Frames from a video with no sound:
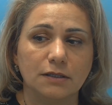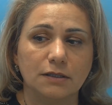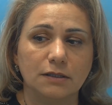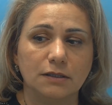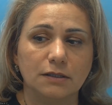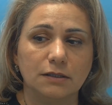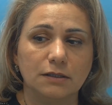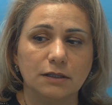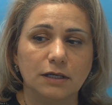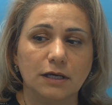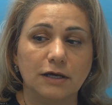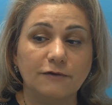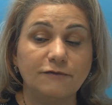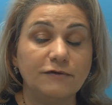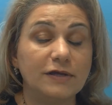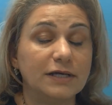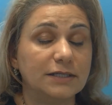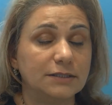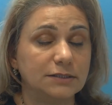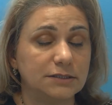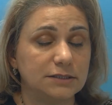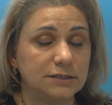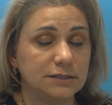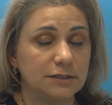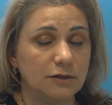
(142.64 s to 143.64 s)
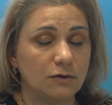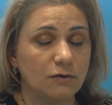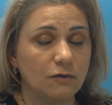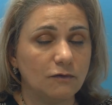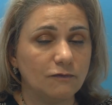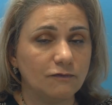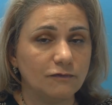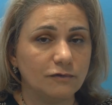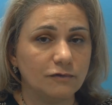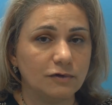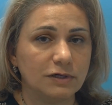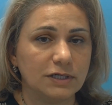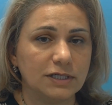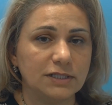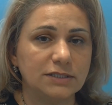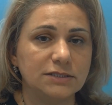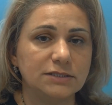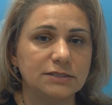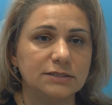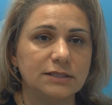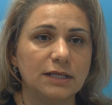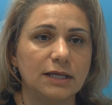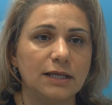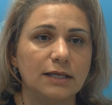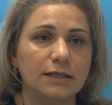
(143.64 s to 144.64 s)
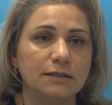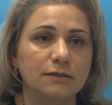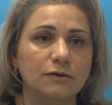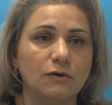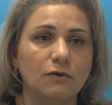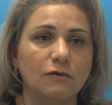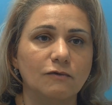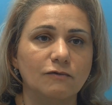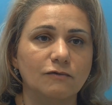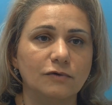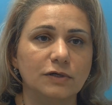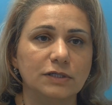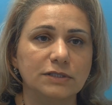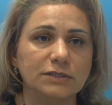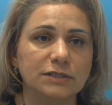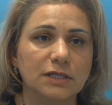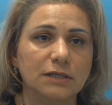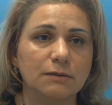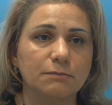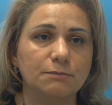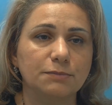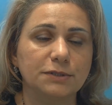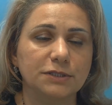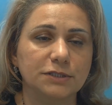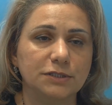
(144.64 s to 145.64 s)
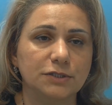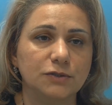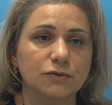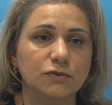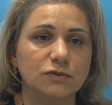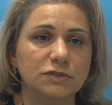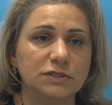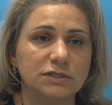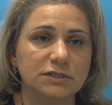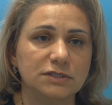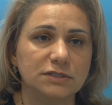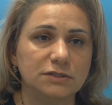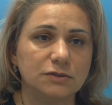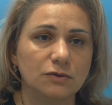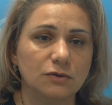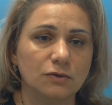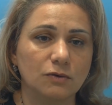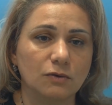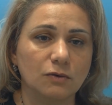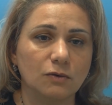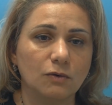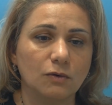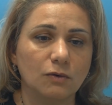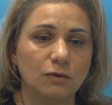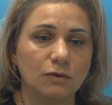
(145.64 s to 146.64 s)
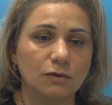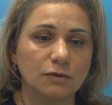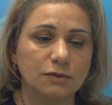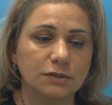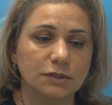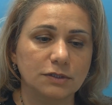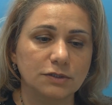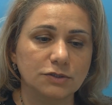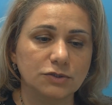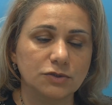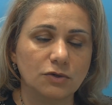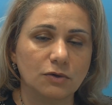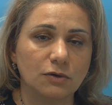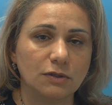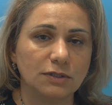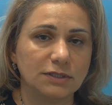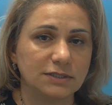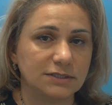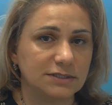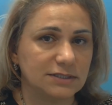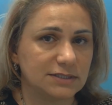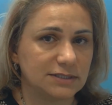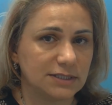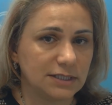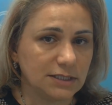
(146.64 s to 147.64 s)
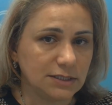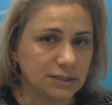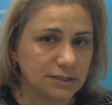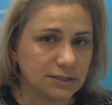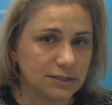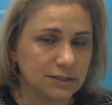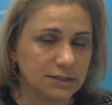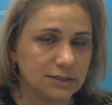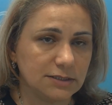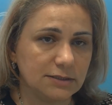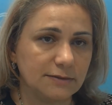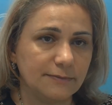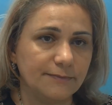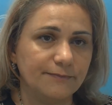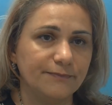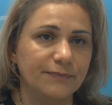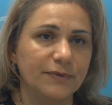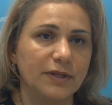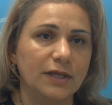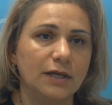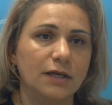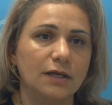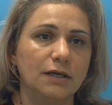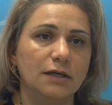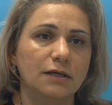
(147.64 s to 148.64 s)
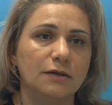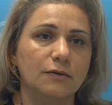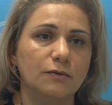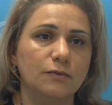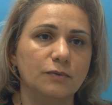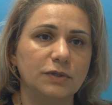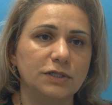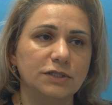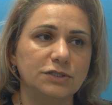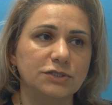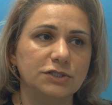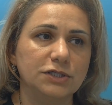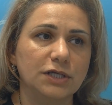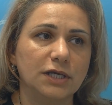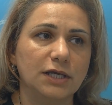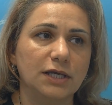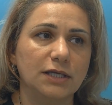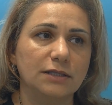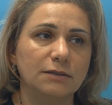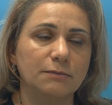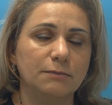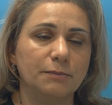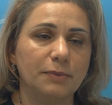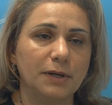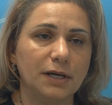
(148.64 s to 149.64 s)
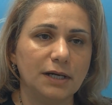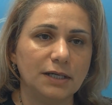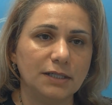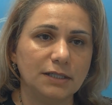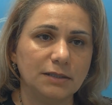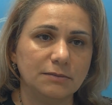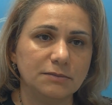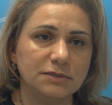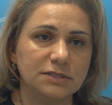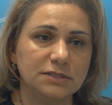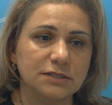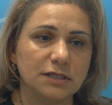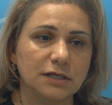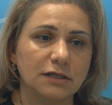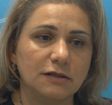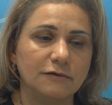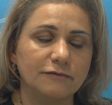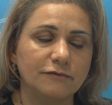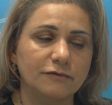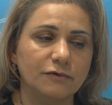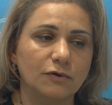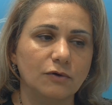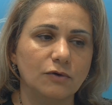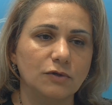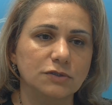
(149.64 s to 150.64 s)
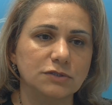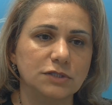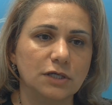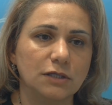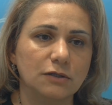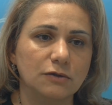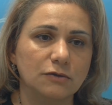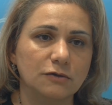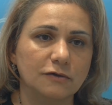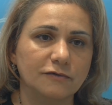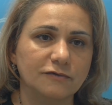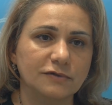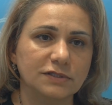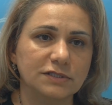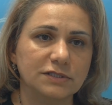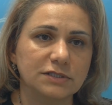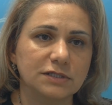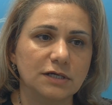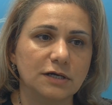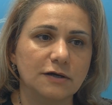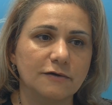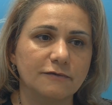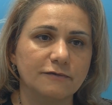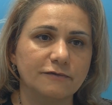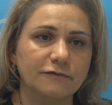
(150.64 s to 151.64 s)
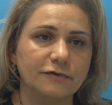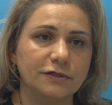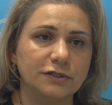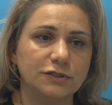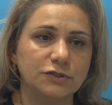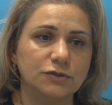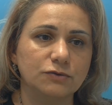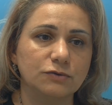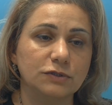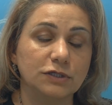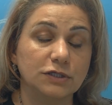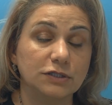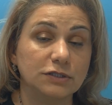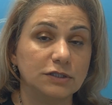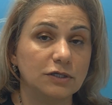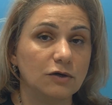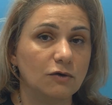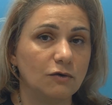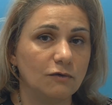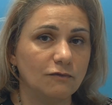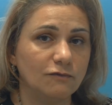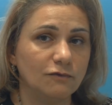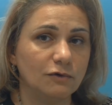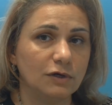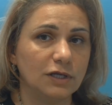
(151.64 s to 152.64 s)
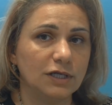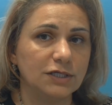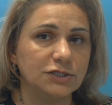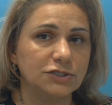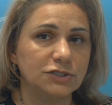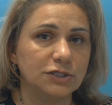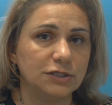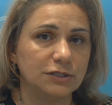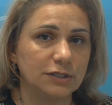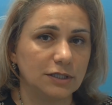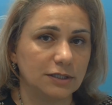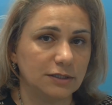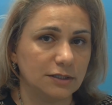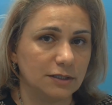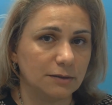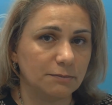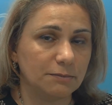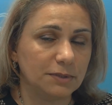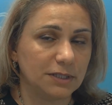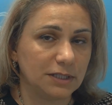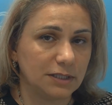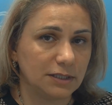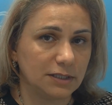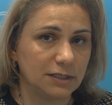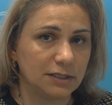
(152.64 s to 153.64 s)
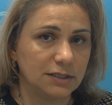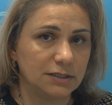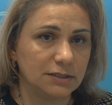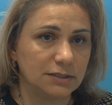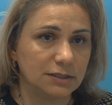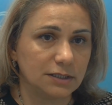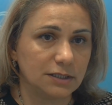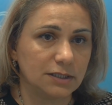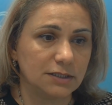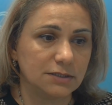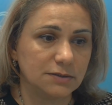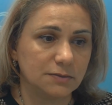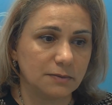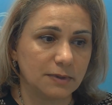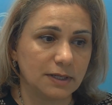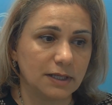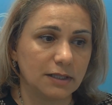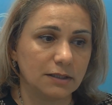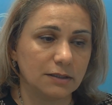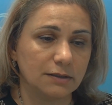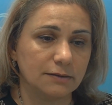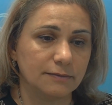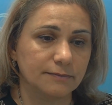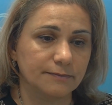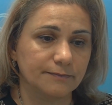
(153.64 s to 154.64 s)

affects the ovaries, then ovaries can produce so-called chocolate cysts, which can by themselves cause a lot of discomfort during the ovulation and the period as well.